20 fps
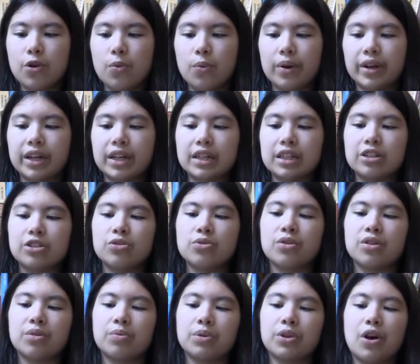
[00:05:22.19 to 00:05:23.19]
wanting to do
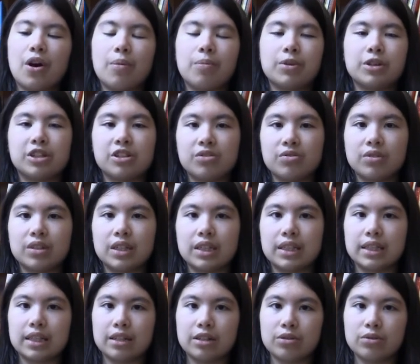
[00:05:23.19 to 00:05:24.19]
good with
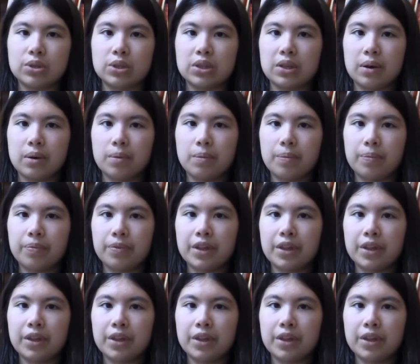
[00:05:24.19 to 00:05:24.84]
opportunities to do so.